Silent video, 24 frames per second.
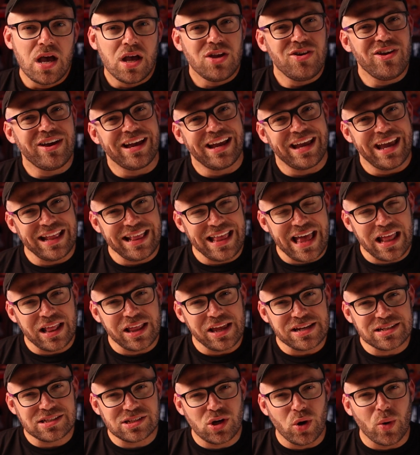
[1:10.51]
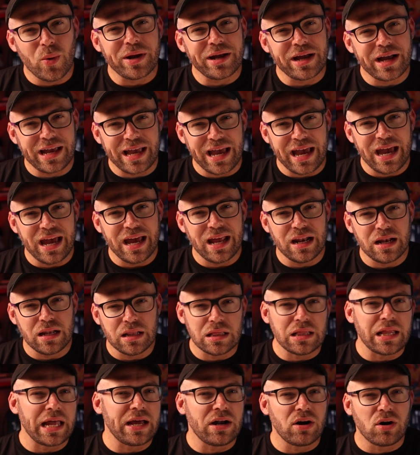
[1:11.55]
you can get that list going
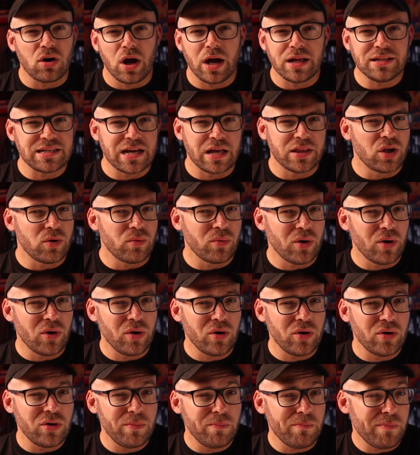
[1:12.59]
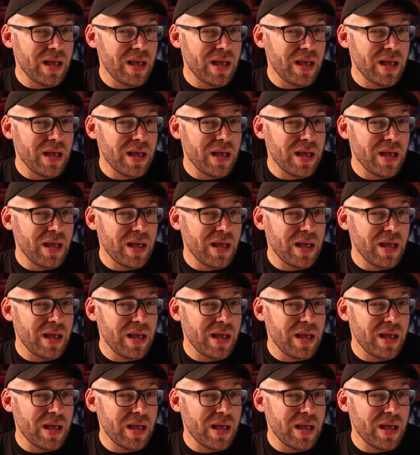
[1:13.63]
again later on down the road.